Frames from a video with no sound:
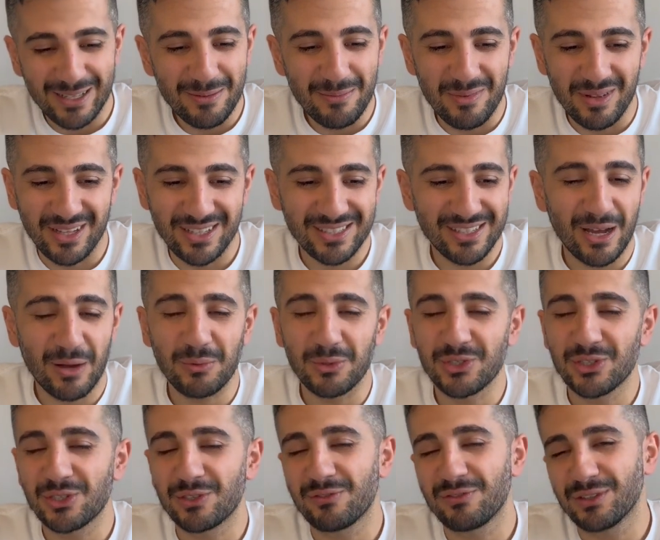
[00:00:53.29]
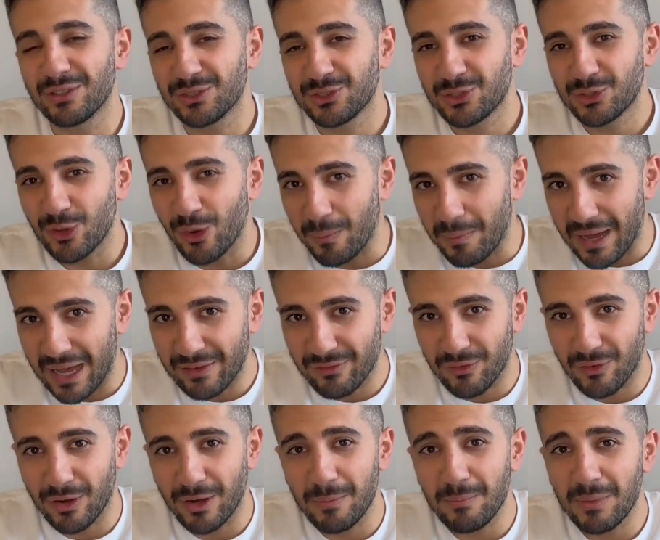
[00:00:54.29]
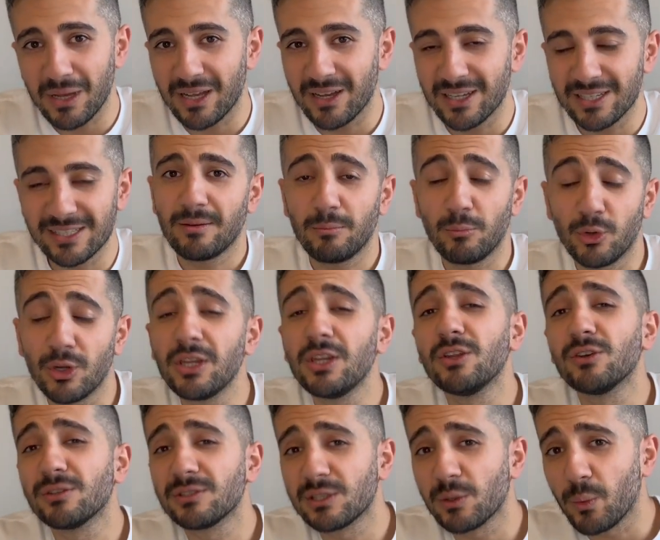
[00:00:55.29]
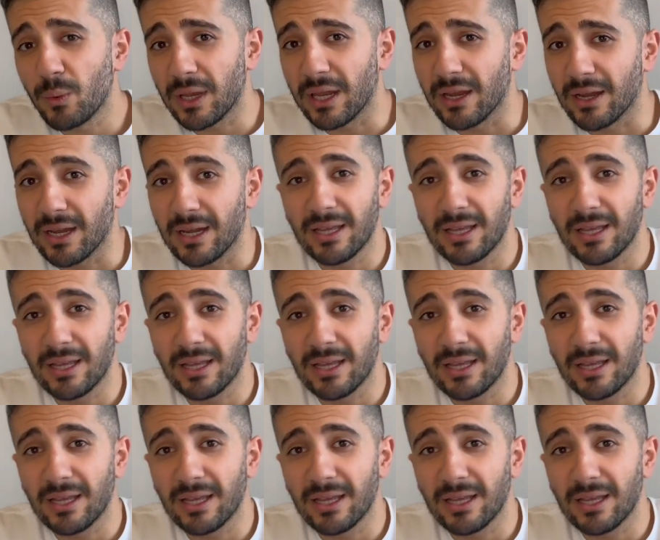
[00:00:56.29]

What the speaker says: because I would just feel so bad for him, because Mourinho is a winner.